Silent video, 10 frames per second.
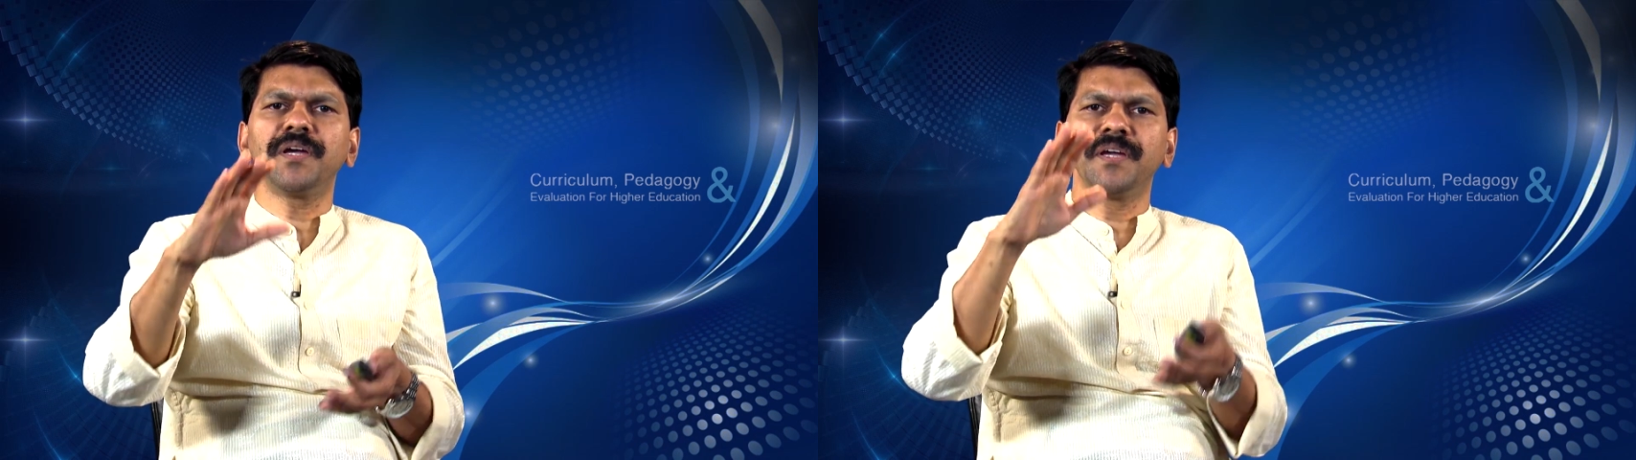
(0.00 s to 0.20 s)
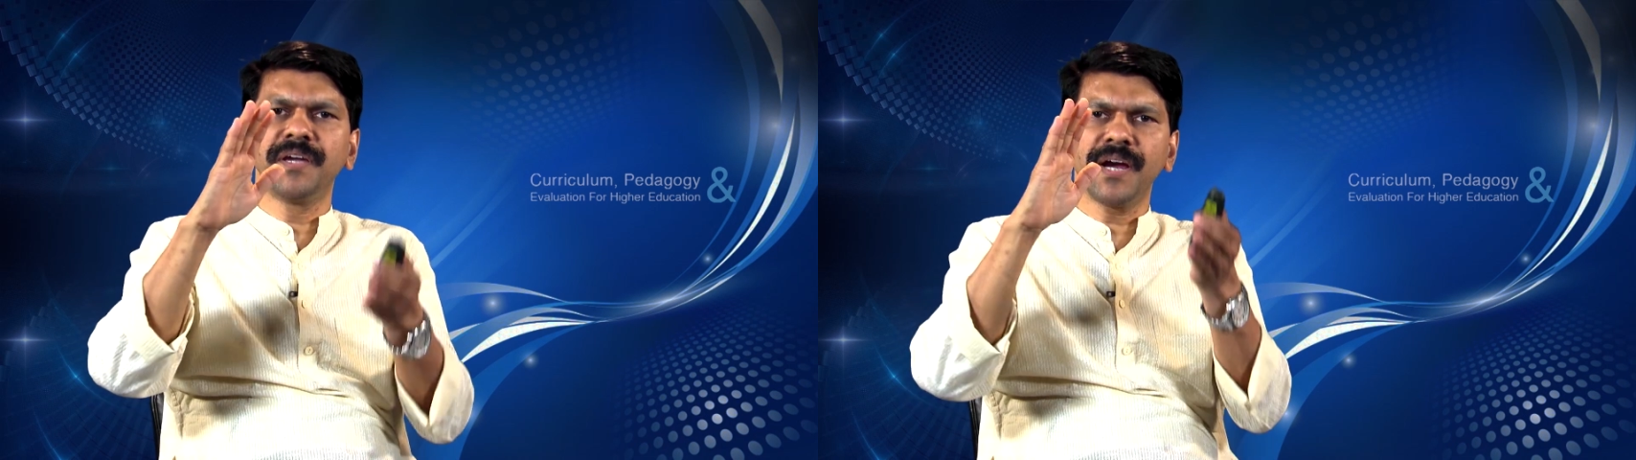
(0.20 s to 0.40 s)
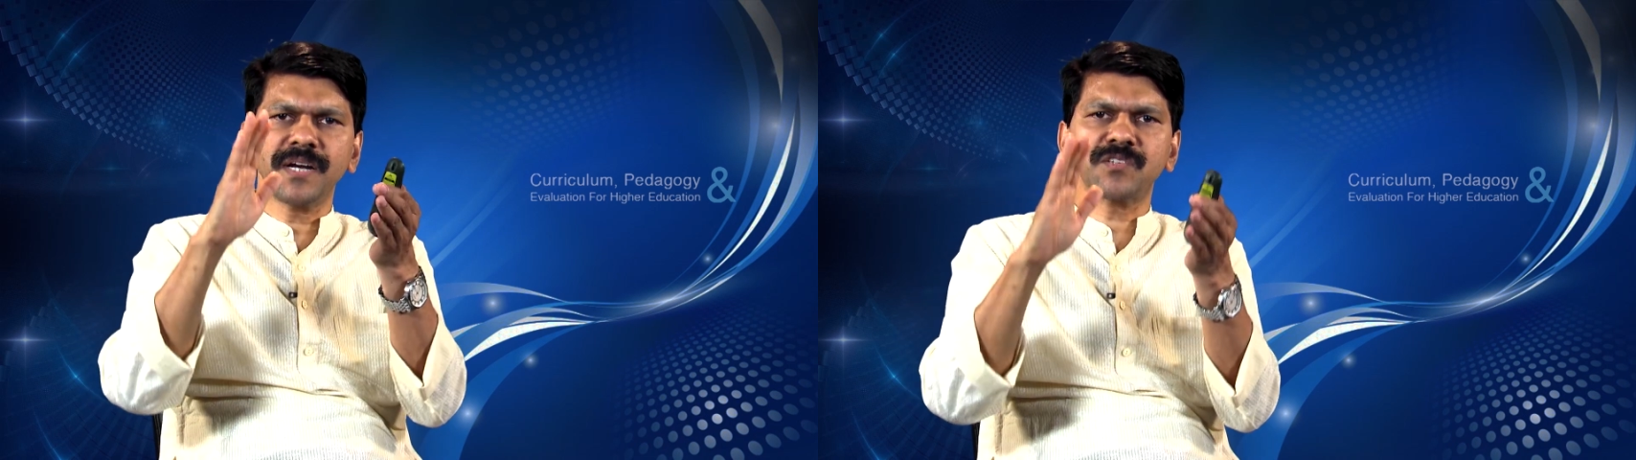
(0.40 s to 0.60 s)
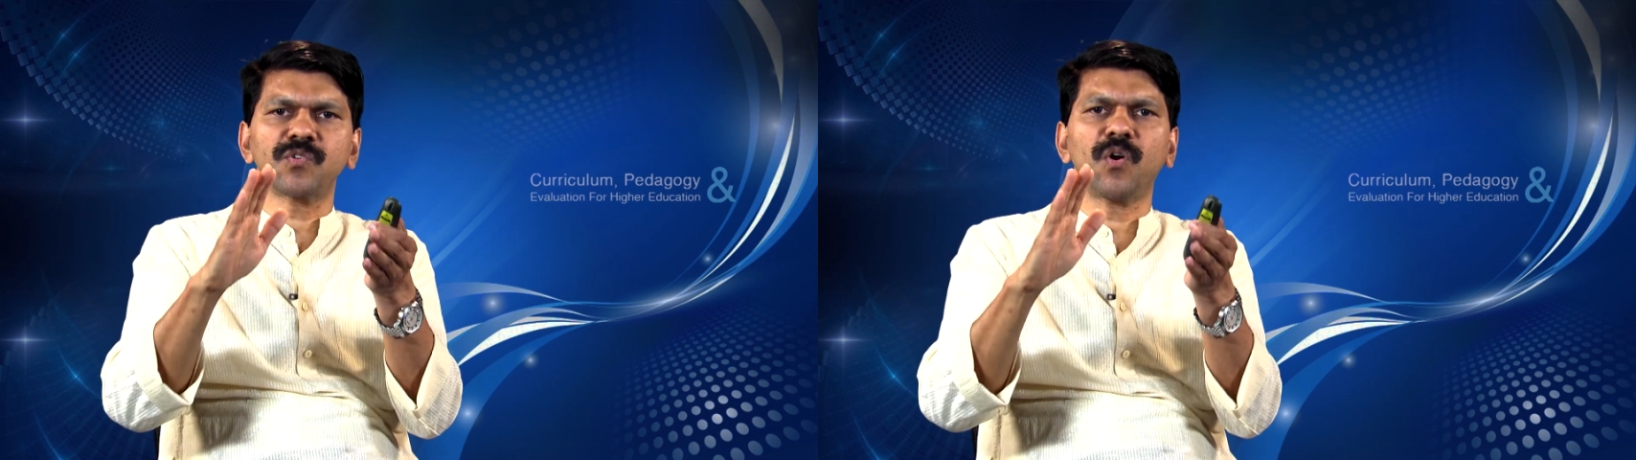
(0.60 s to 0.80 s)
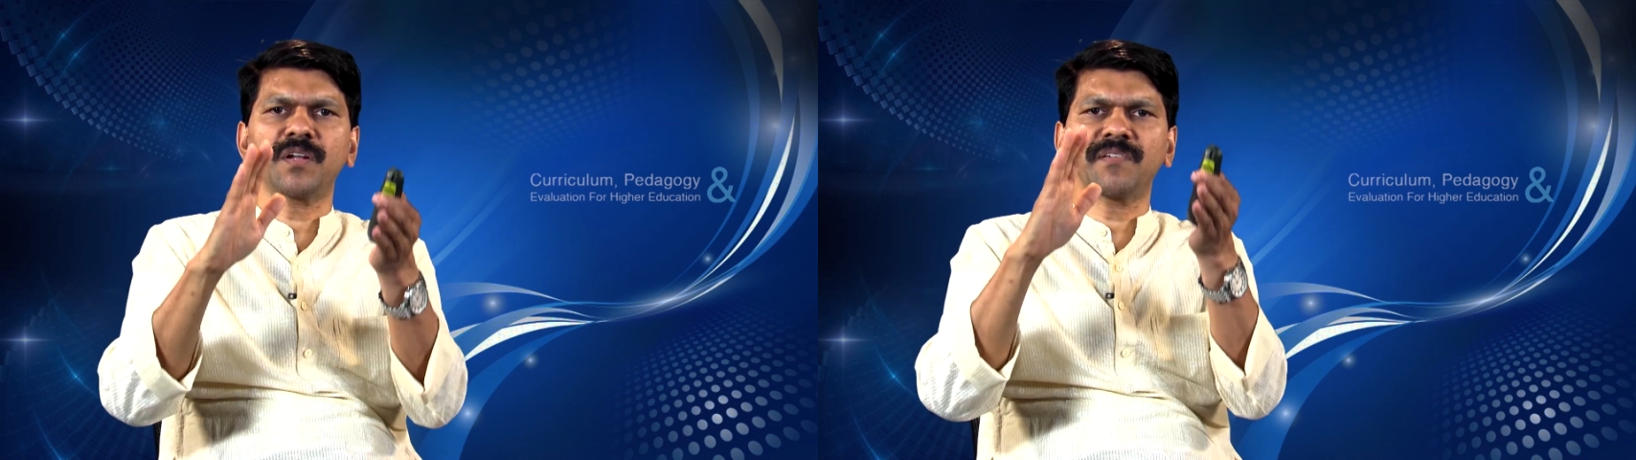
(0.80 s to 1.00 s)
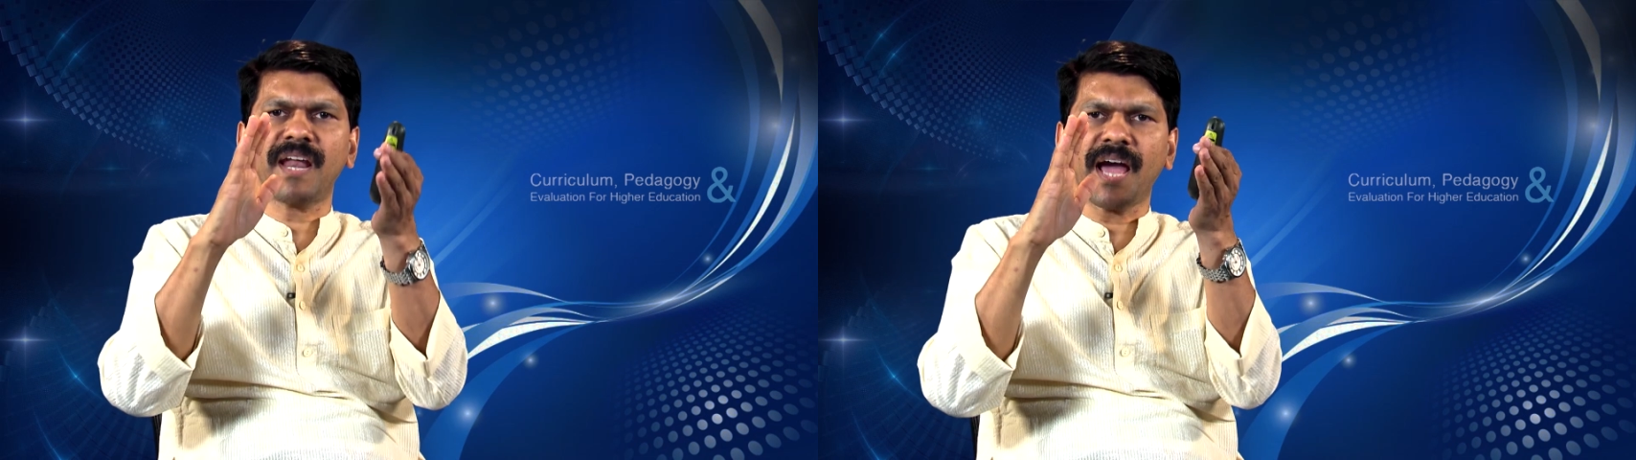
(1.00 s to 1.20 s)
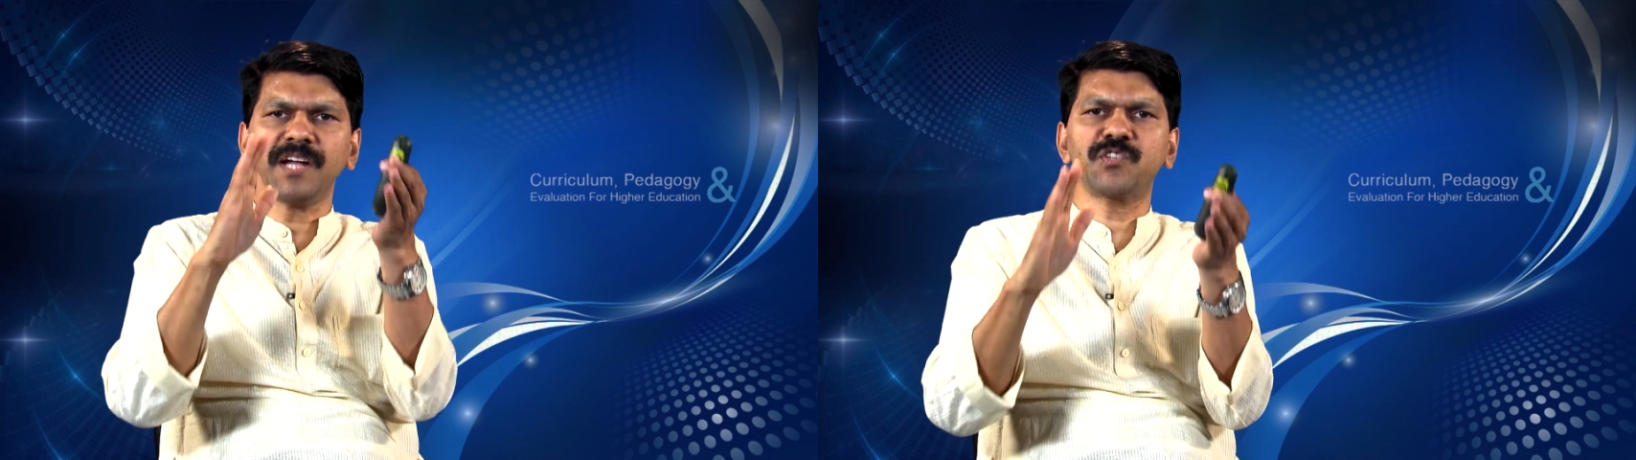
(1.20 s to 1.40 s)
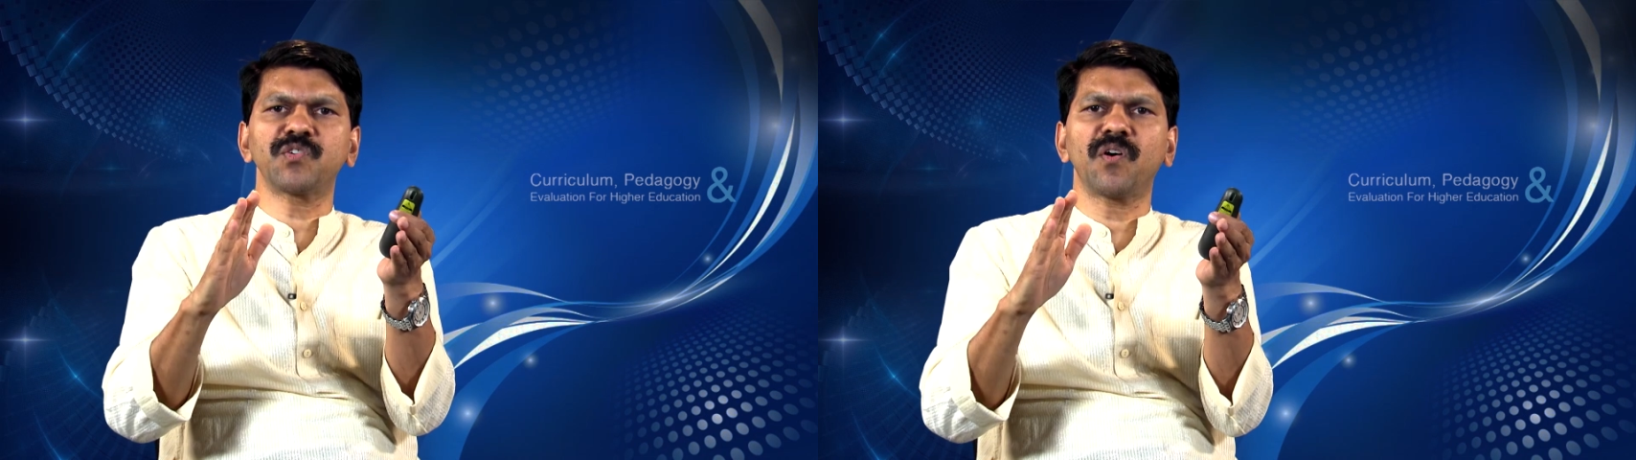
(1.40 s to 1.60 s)
years on the
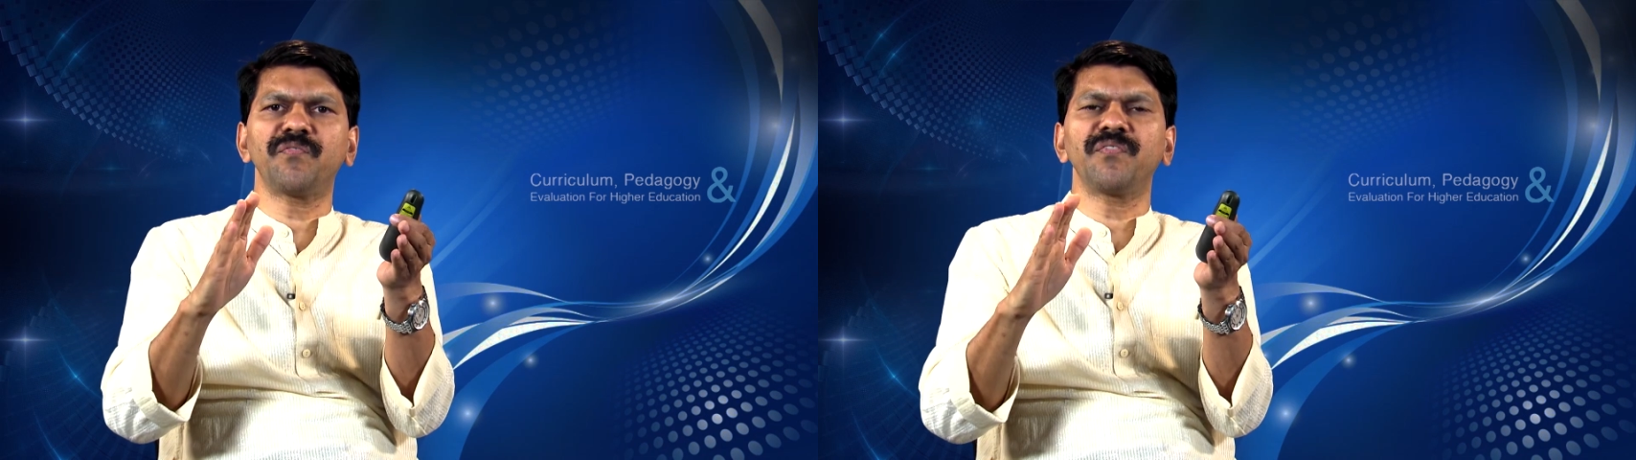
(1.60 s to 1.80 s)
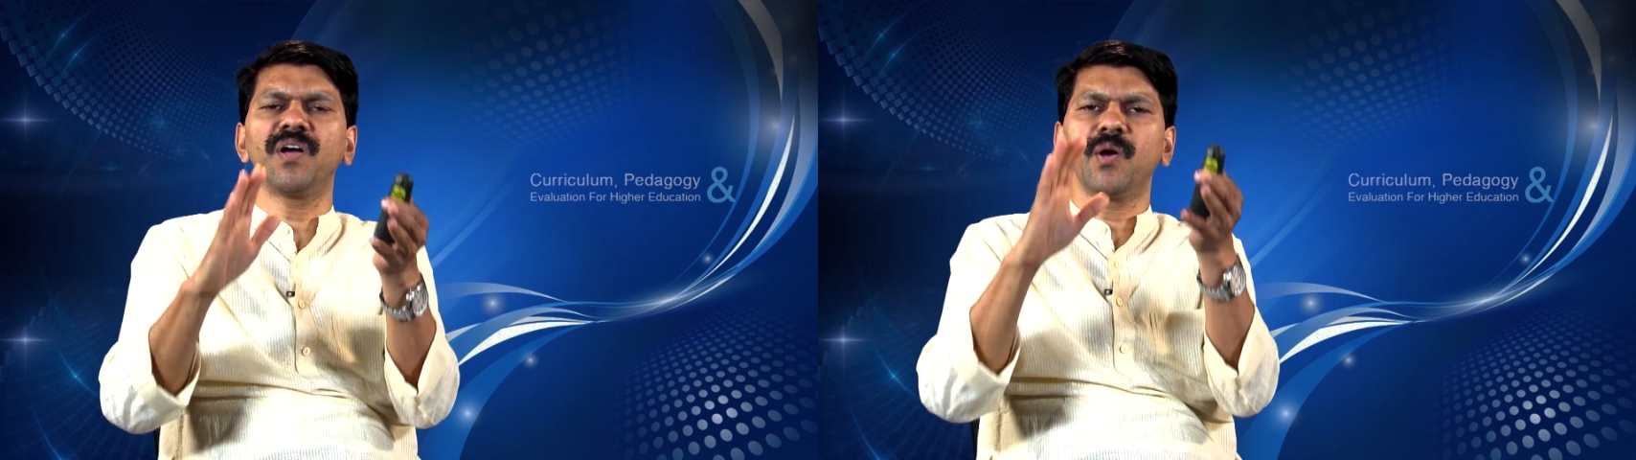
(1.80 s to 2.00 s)
lights of